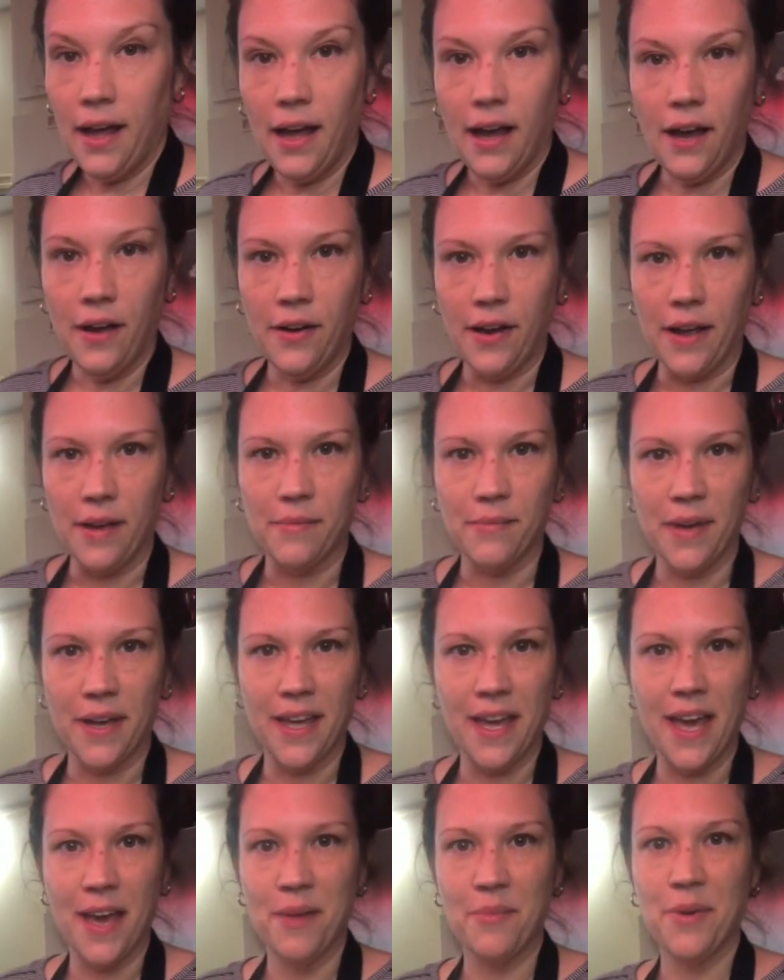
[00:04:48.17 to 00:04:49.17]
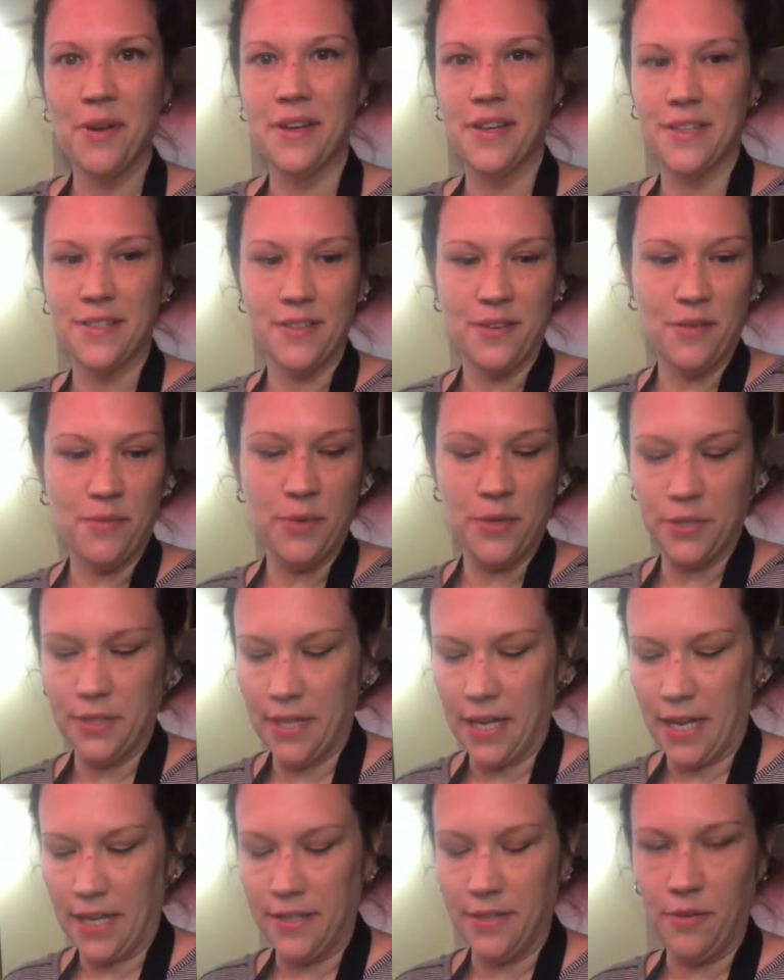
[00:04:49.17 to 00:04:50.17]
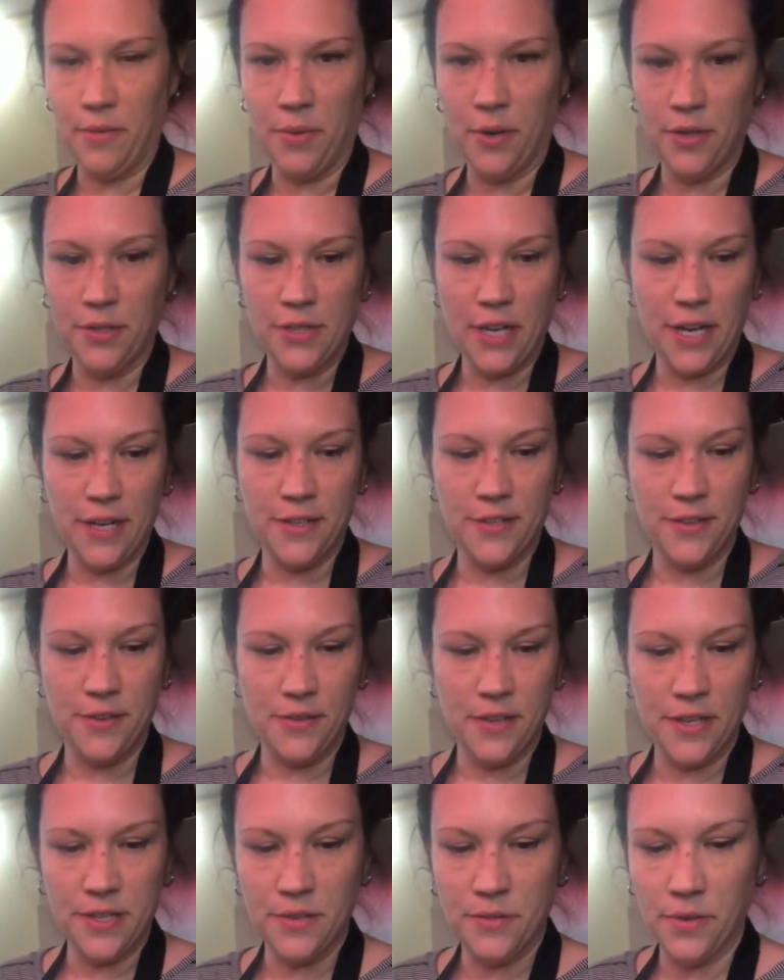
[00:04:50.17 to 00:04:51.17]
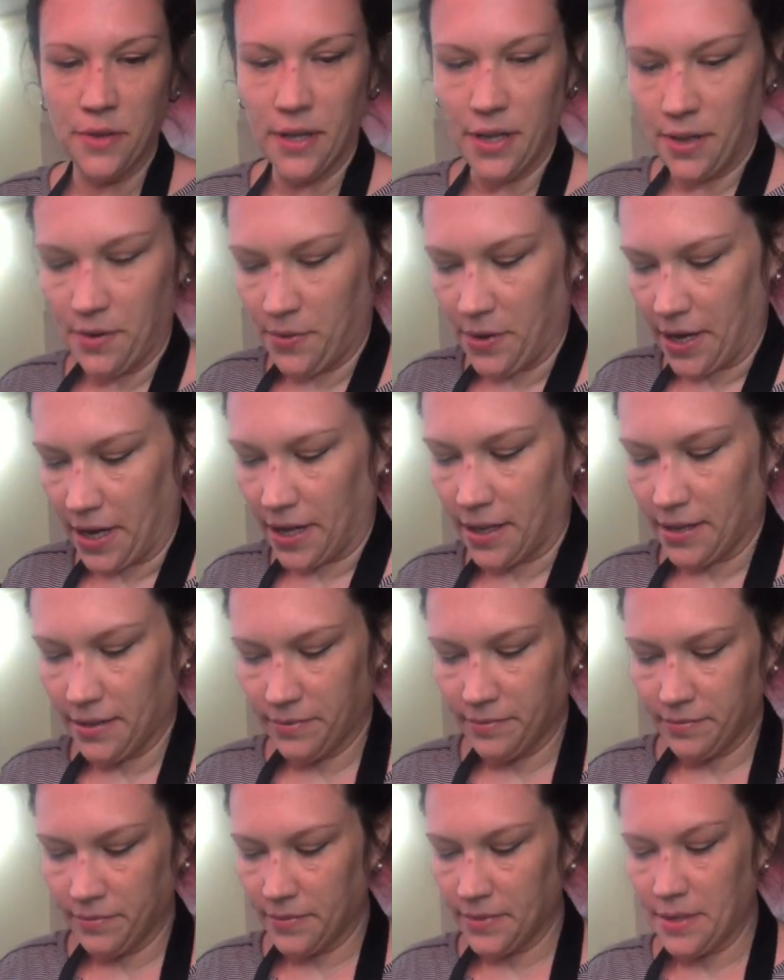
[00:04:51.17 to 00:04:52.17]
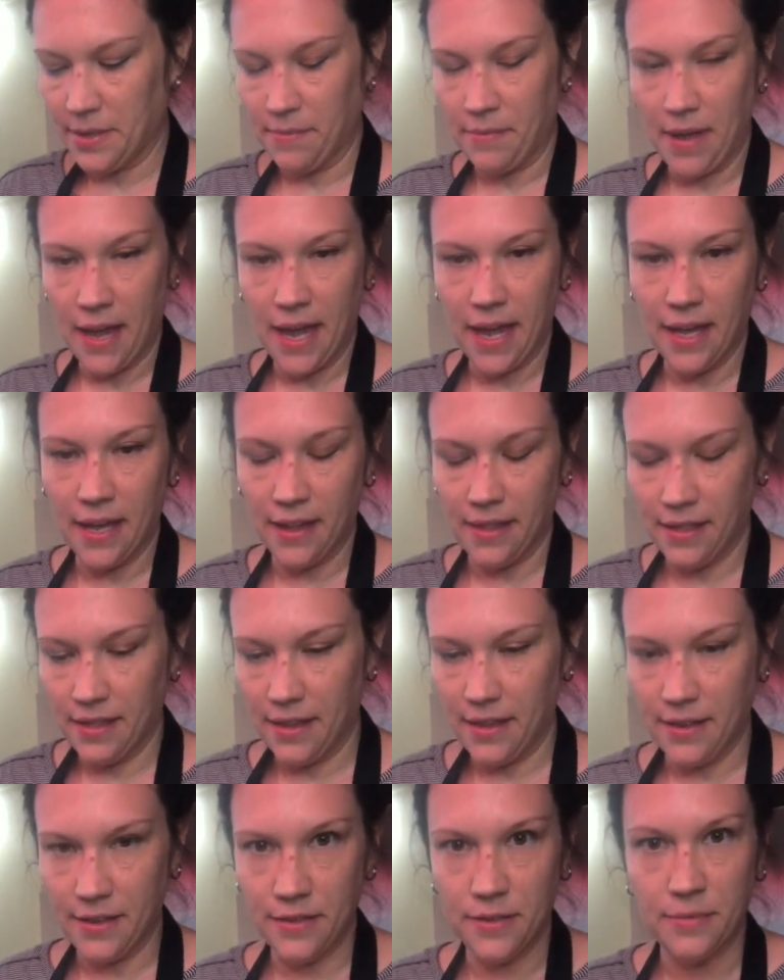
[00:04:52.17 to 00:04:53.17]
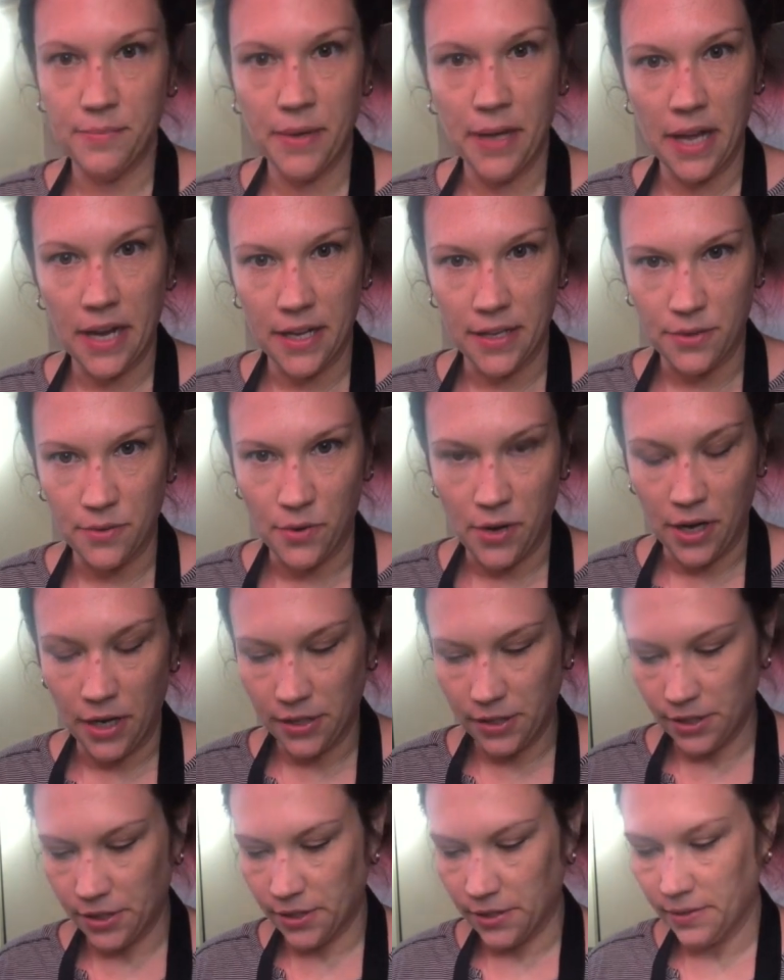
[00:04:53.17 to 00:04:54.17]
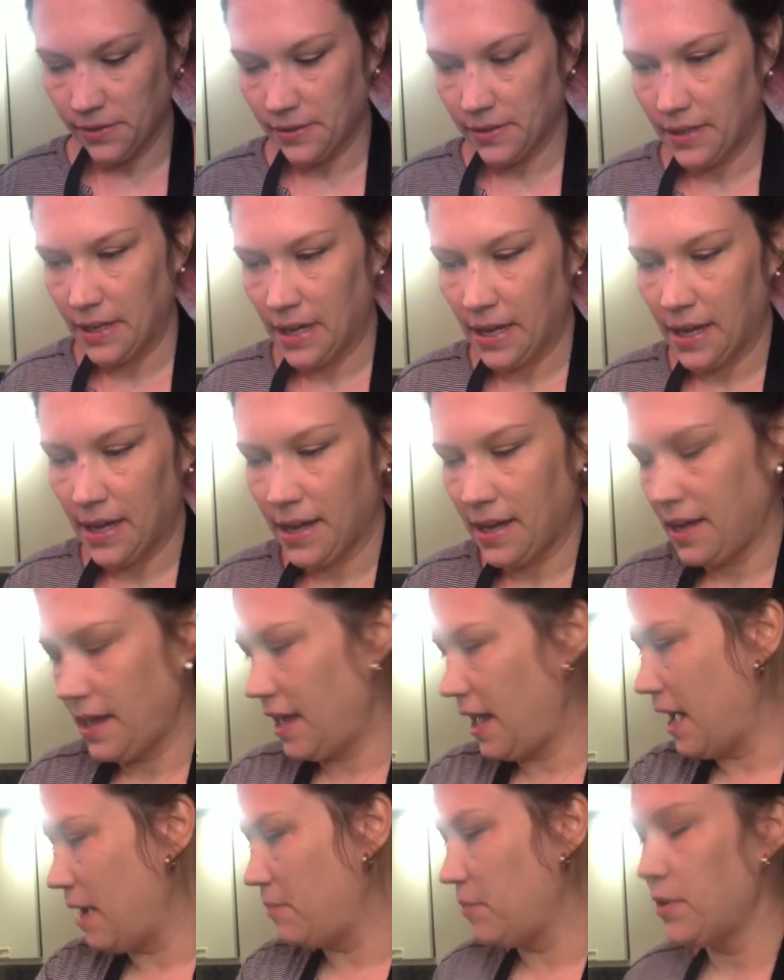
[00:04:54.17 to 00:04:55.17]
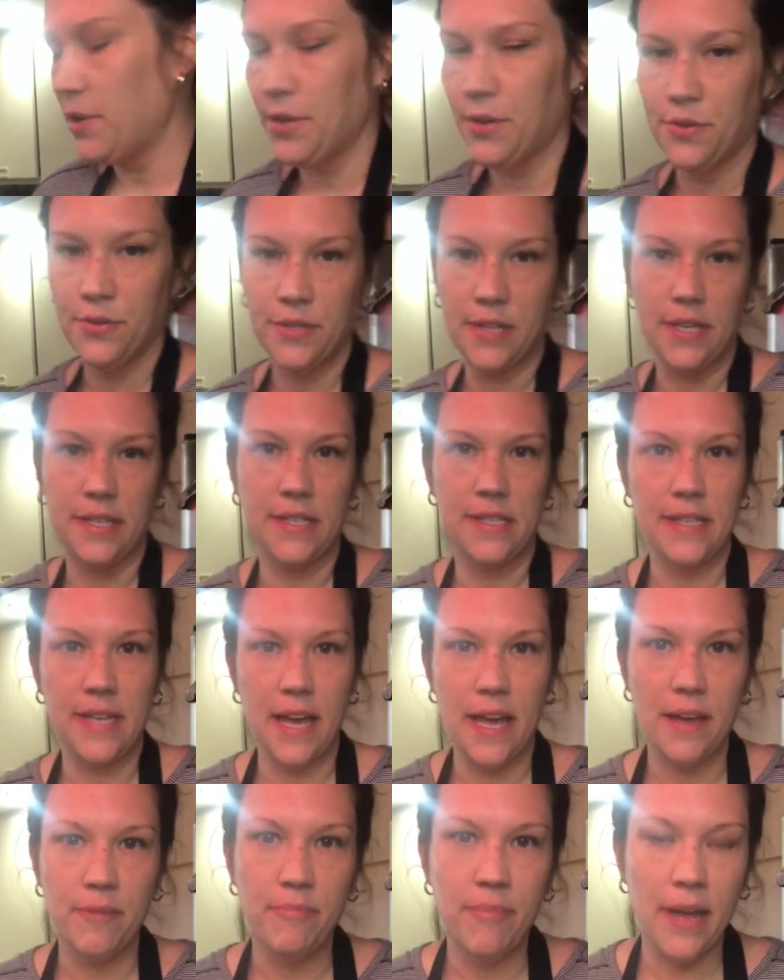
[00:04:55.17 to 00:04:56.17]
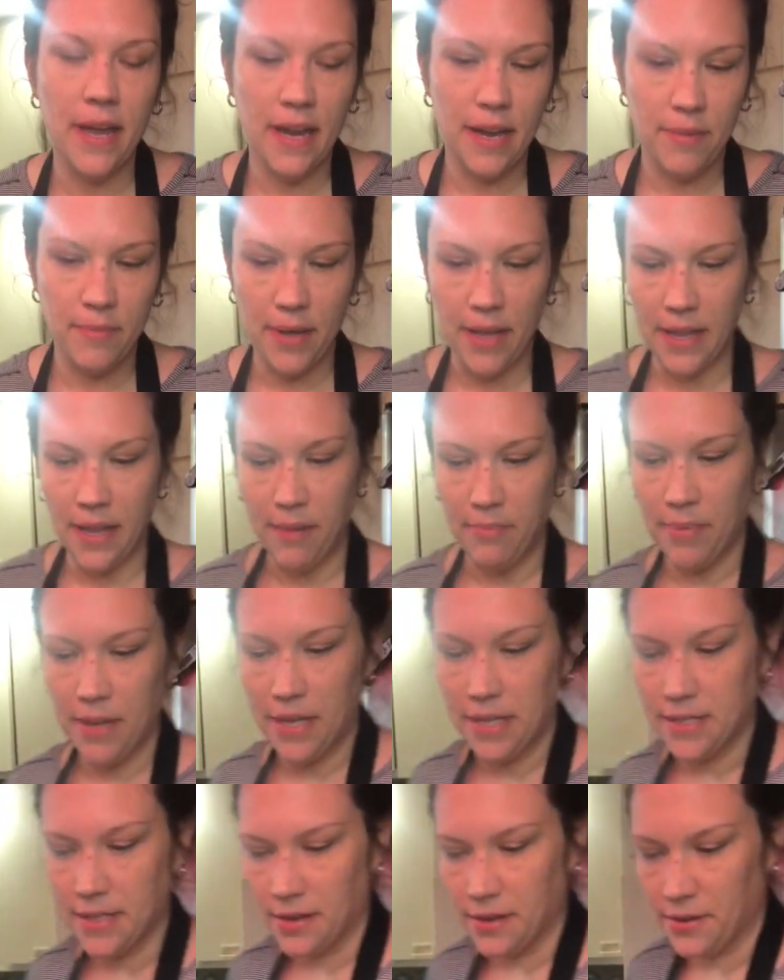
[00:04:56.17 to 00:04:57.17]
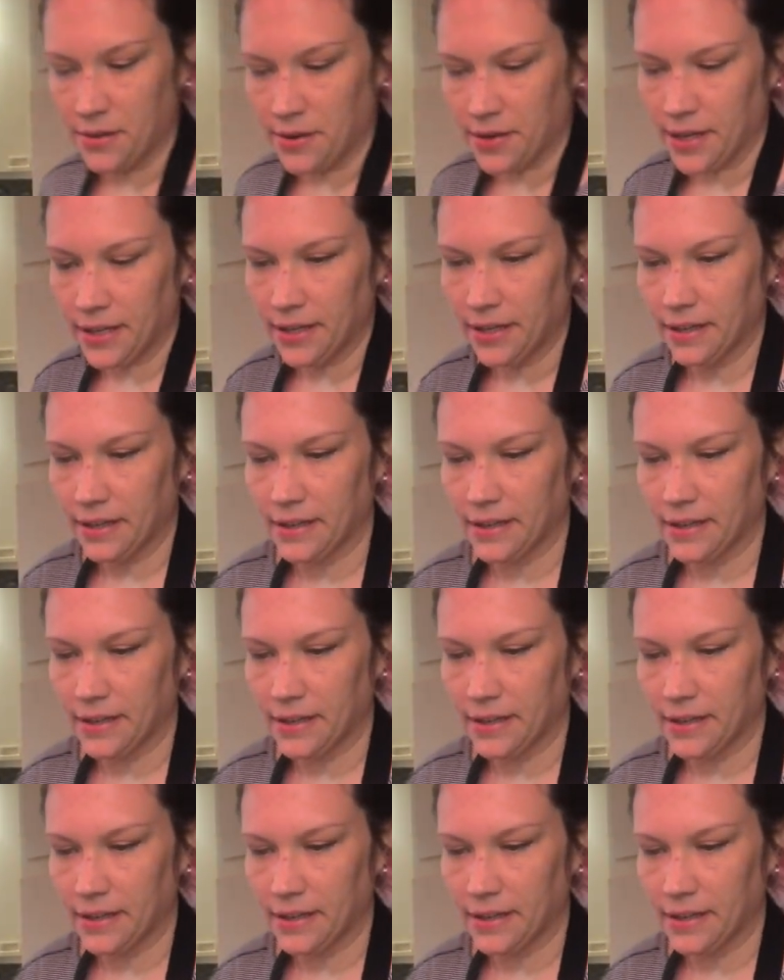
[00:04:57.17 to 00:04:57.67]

All right, my camera is almost dead, so I'm gonna try to do this really quick. To make the spaghetti squash, I'm gonna use the same pan I made that pizza on.